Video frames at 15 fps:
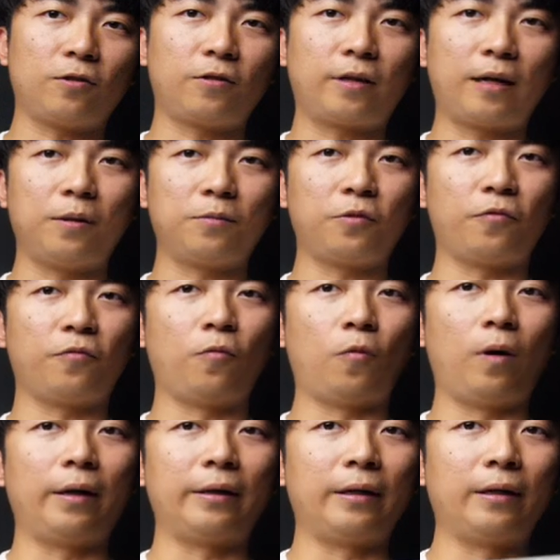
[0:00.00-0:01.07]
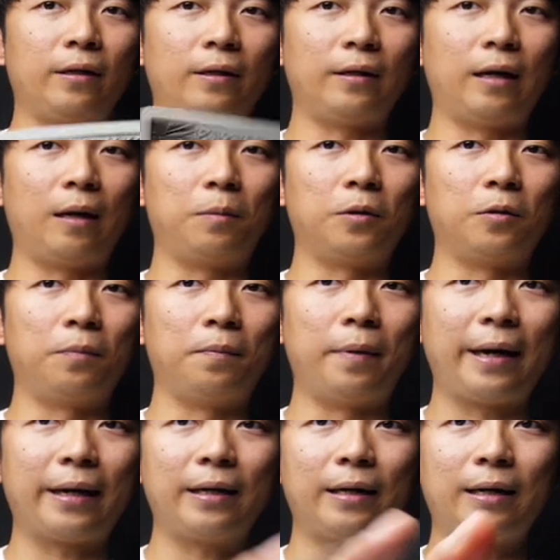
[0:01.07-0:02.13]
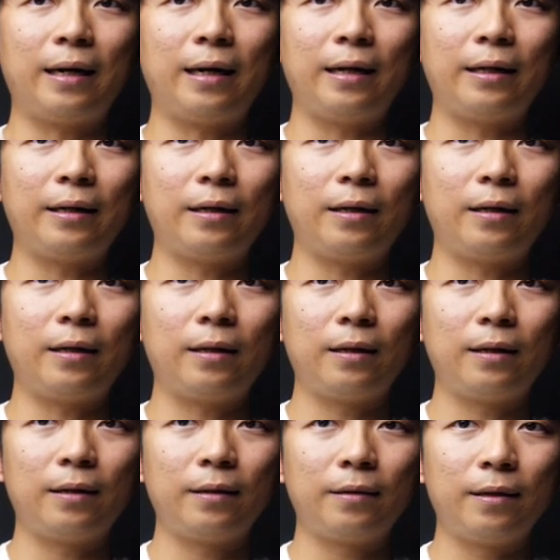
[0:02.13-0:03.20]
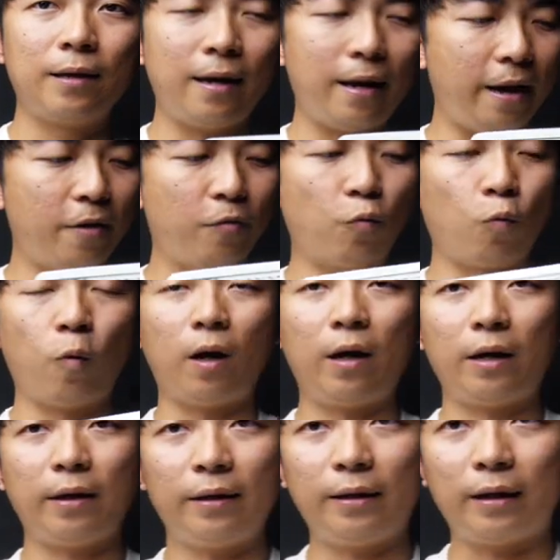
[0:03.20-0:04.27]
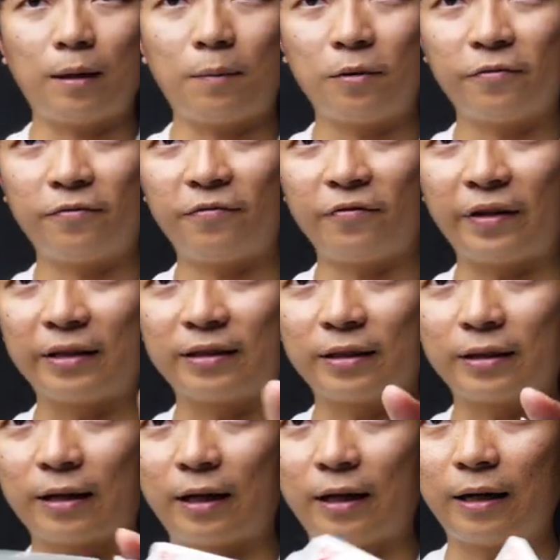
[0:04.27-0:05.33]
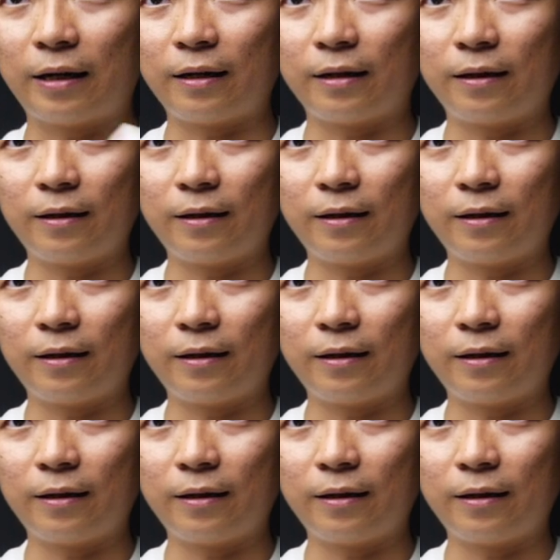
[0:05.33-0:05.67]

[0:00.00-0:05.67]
also comes with one double backer card and one double facer card.